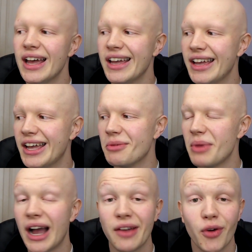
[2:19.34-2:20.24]

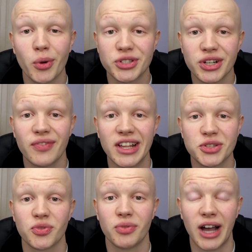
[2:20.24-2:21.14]
Um, I've always done
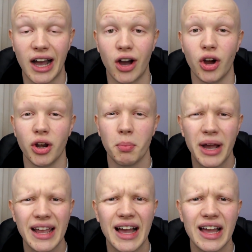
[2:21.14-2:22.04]
events with my hat on.
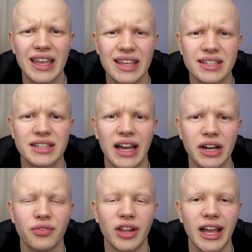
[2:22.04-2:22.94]
My hat is
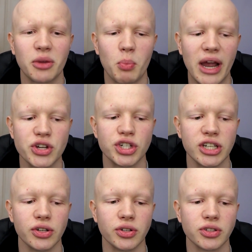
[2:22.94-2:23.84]
kind of like my
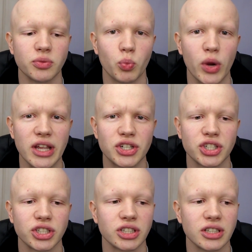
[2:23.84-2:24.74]
shield,
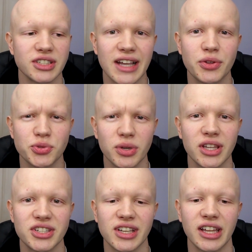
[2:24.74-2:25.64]
which sounds
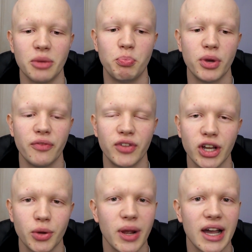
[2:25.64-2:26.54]
really silly, but the
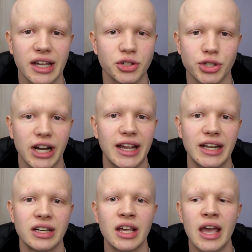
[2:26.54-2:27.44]
only way I can try
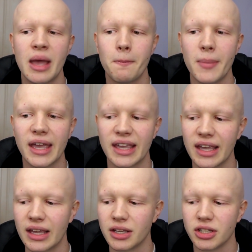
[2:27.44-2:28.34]
and make
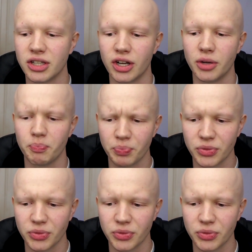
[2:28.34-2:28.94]
it, you know,